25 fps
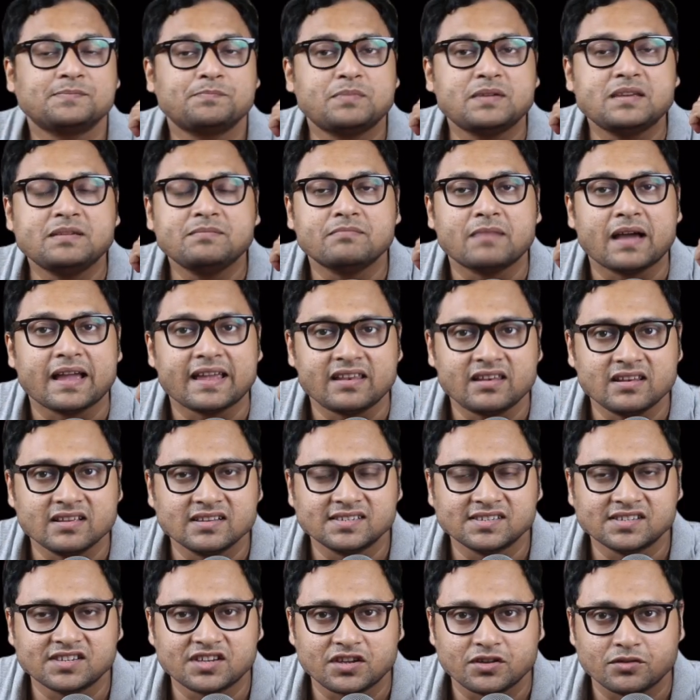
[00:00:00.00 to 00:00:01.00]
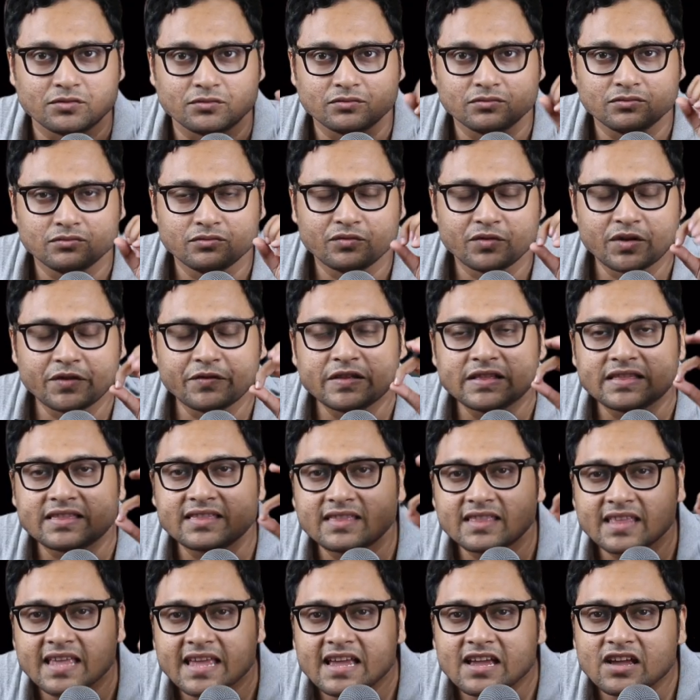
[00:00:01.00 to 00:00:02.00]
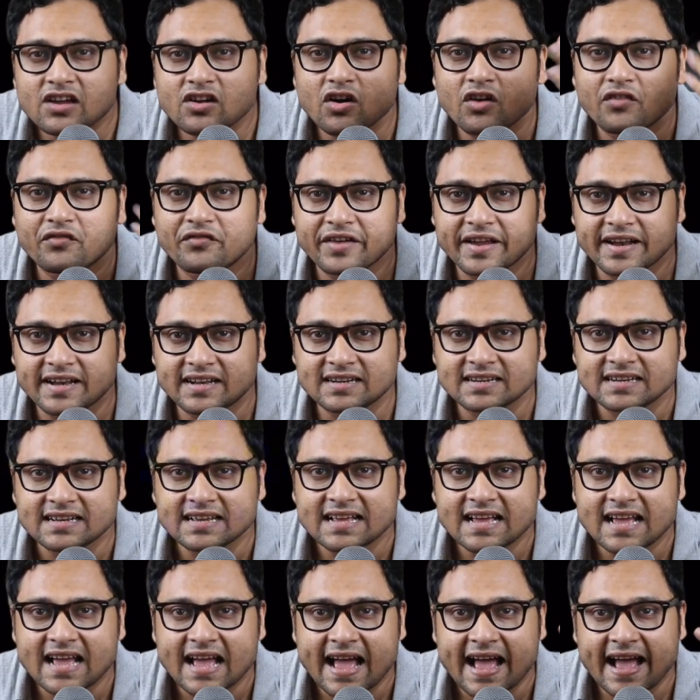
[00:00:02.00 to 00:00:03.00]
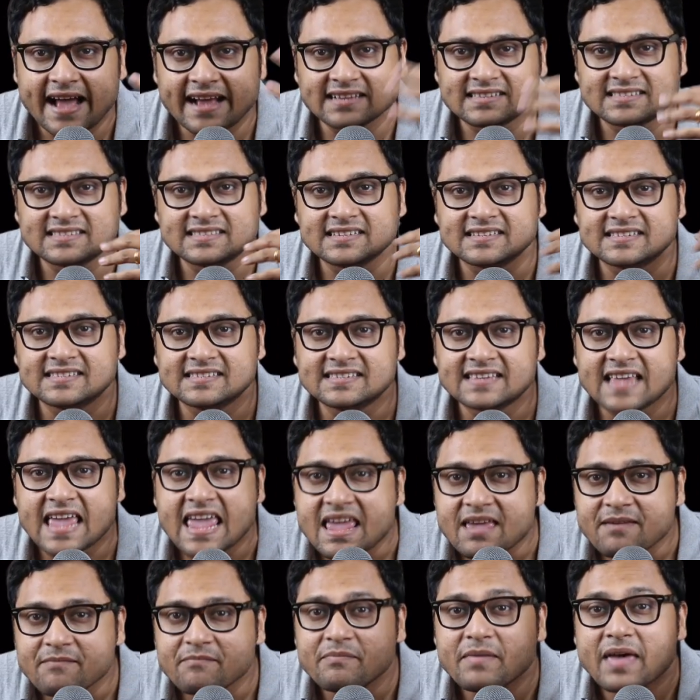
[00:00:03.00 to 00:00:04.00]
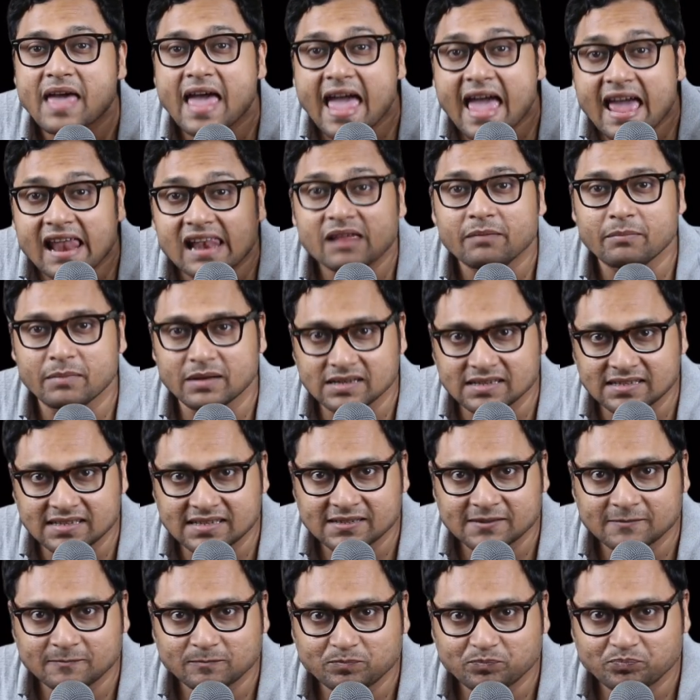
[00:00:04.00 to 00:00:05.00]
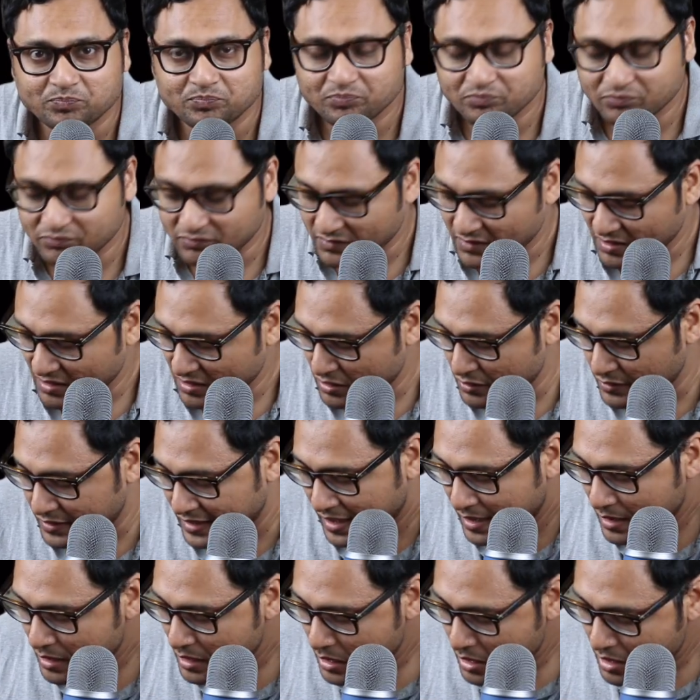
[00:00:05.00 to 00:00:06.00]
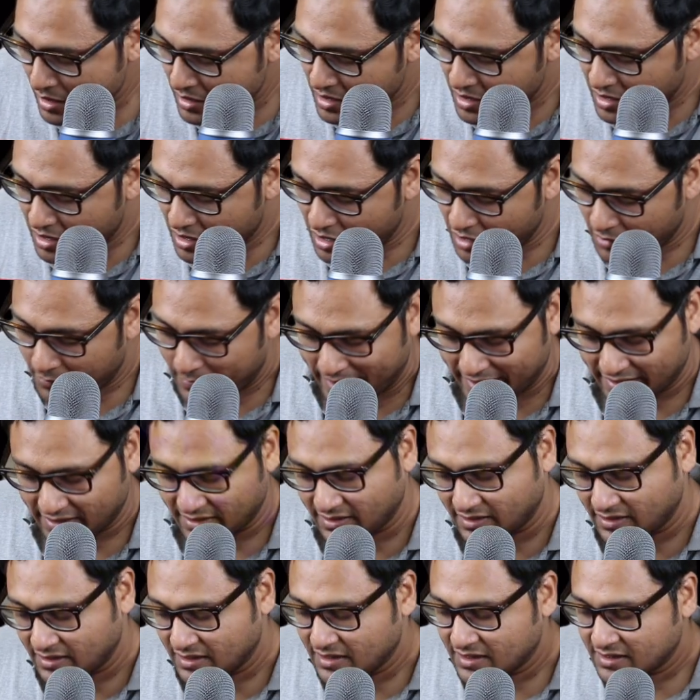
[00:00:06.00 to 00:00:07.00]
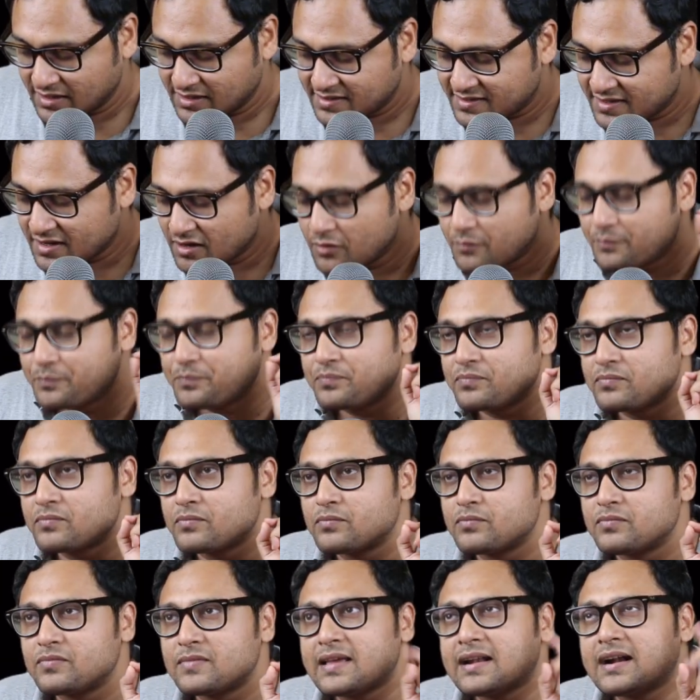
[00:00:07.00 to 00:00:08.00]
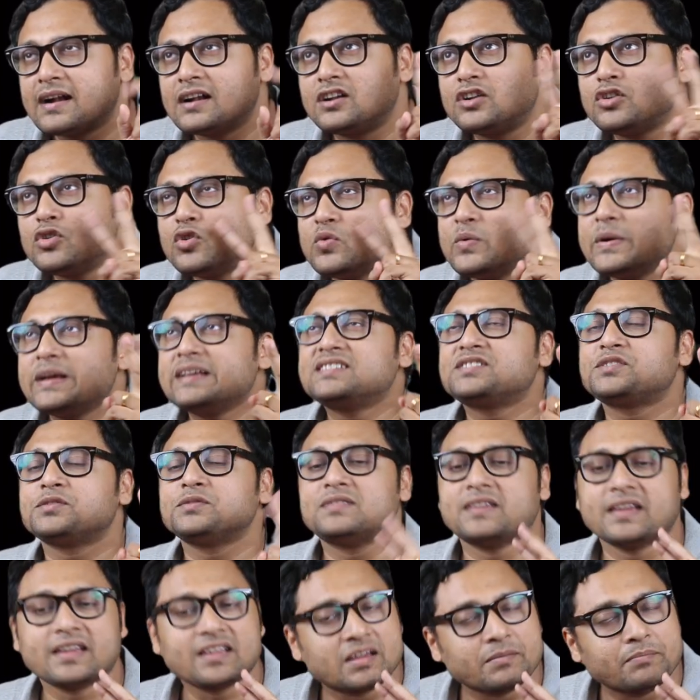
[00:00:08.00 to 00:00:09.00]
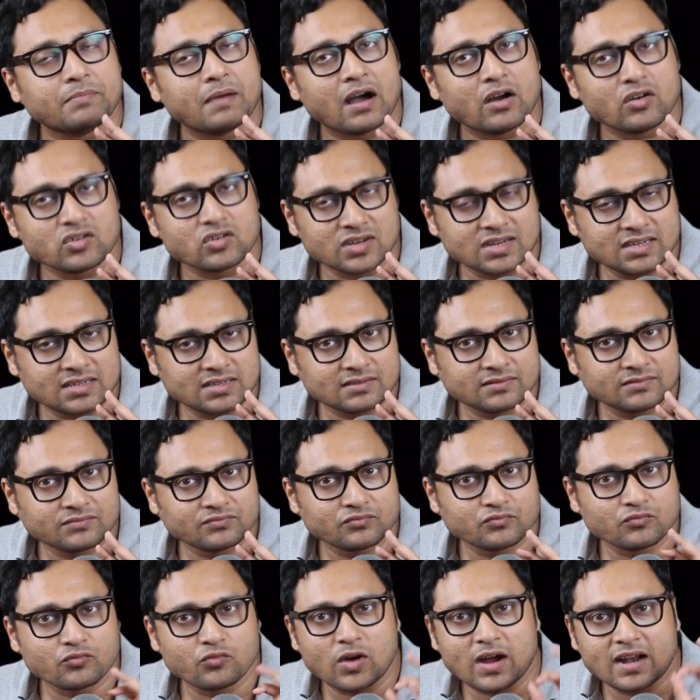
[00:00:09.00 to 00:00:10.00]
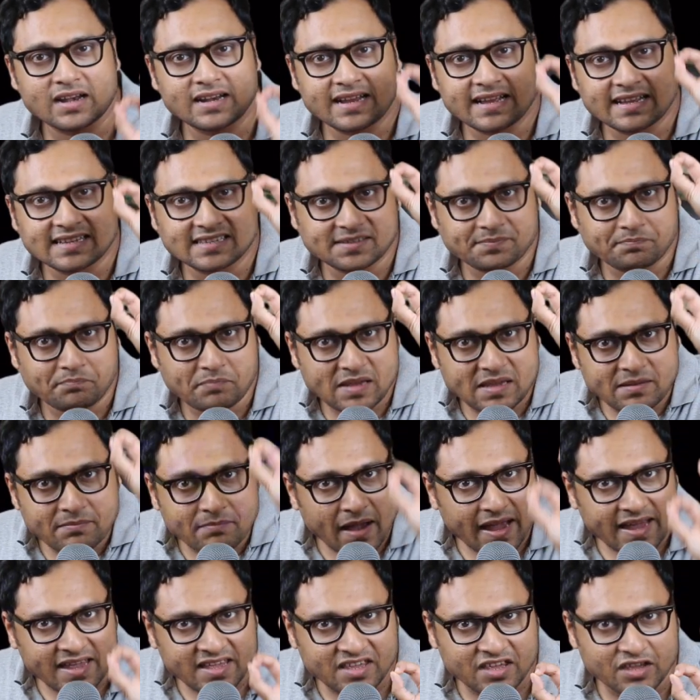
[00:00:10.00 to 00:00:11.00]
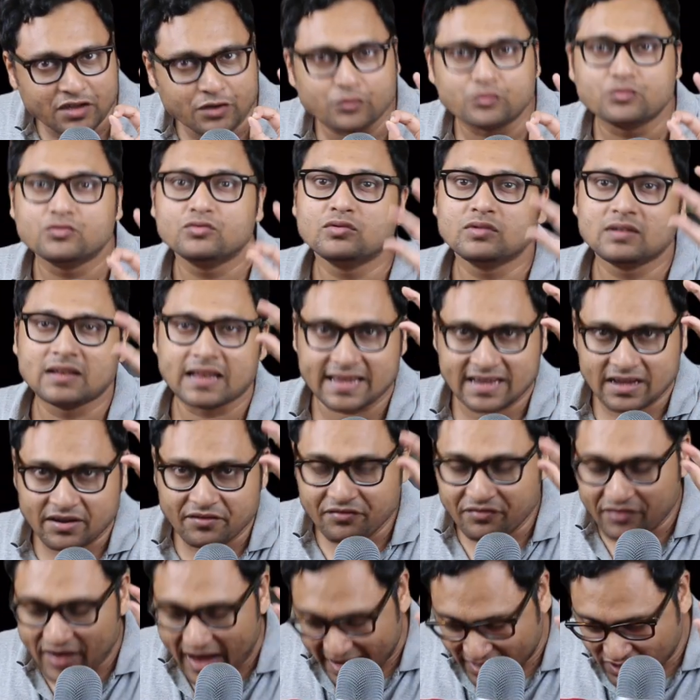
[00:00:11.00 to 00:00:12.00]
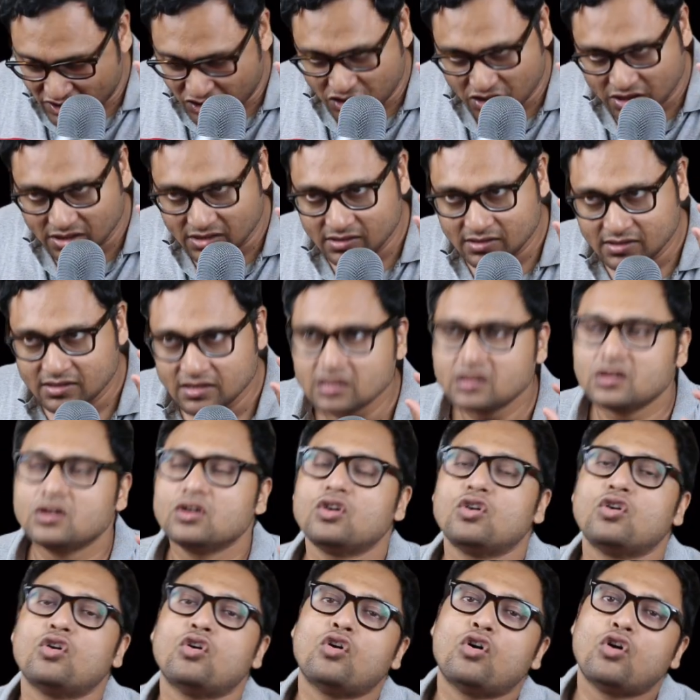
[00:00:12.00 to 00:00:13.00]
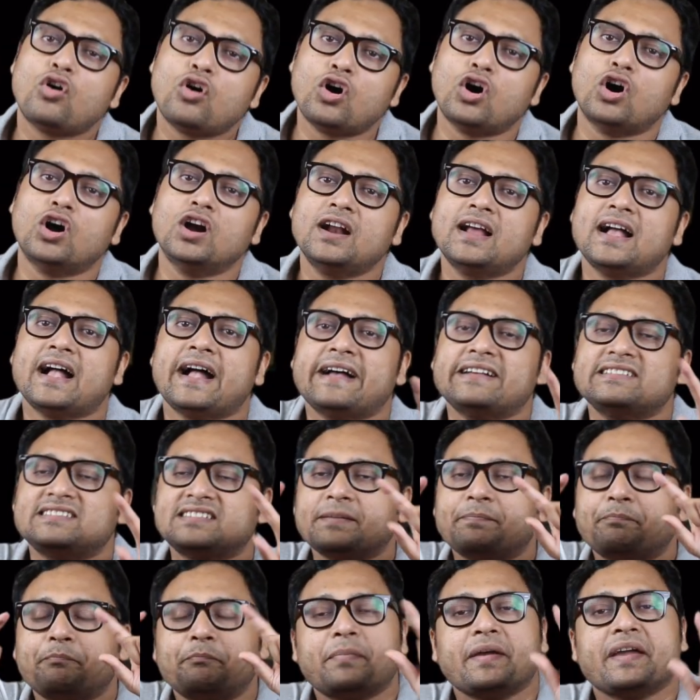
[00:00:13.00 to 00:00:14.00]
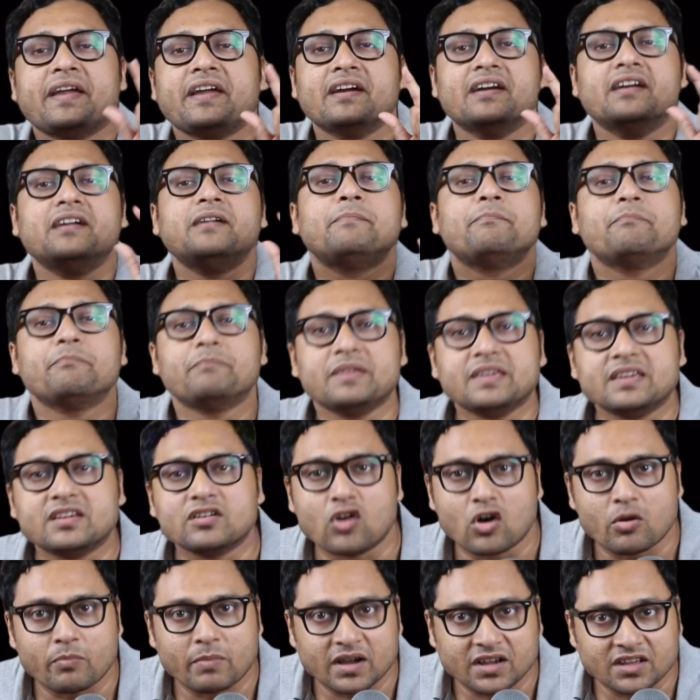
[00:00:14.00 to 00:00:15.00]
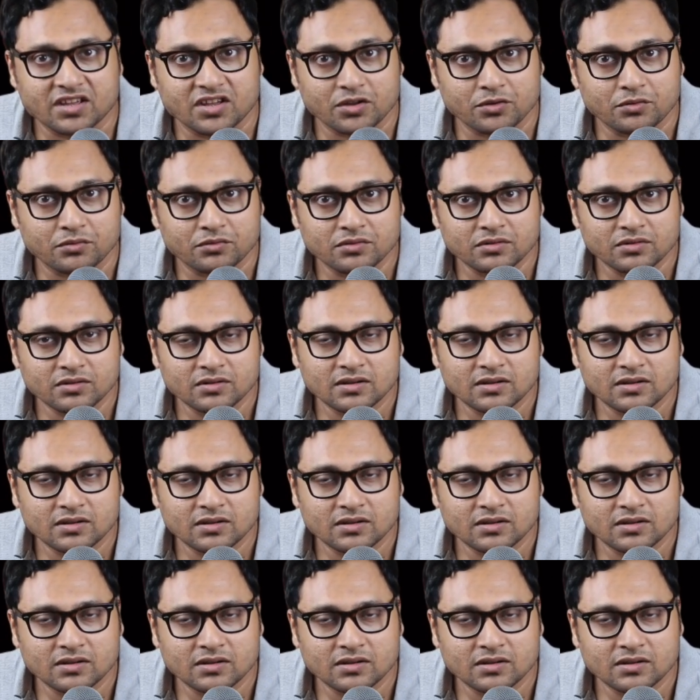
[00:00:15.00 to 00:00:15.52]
P minus Q. We will think of it as the same element. Okay, all right. So there are two ways to think about it. One is P by Q, like a fraction, or as a pair P comma Q.